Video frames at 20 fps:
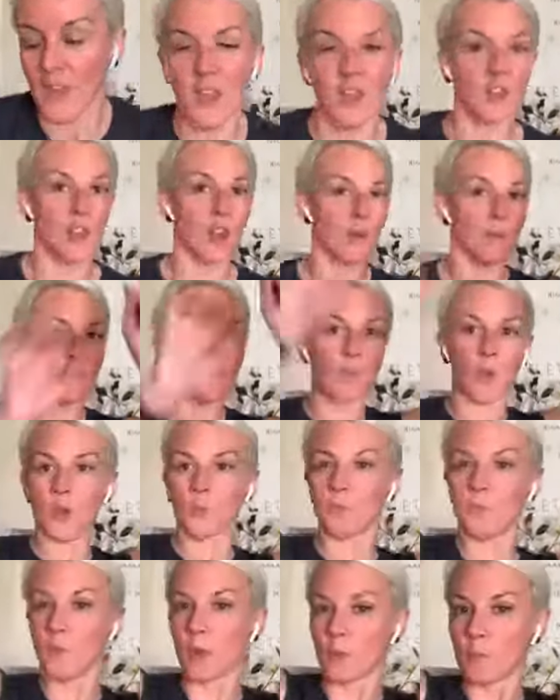Nope, nope,
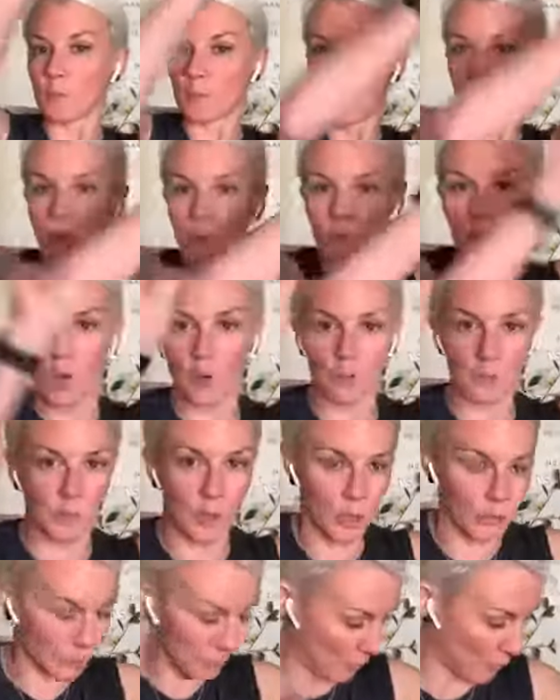nope, nope, nope,
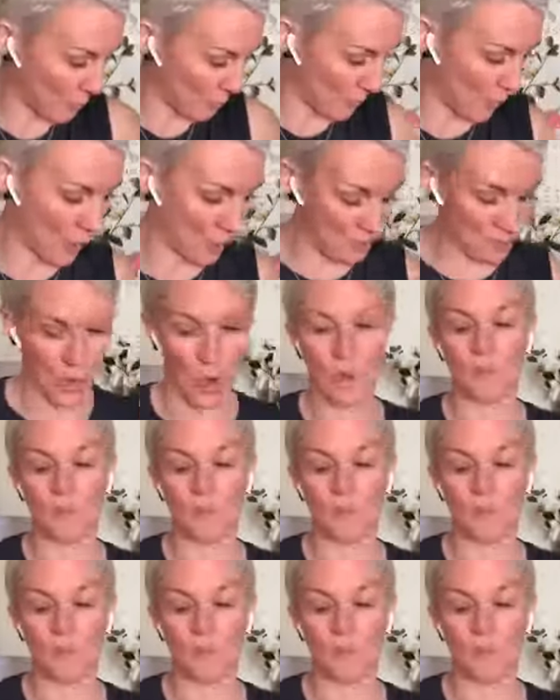nope, nope, nope, nope.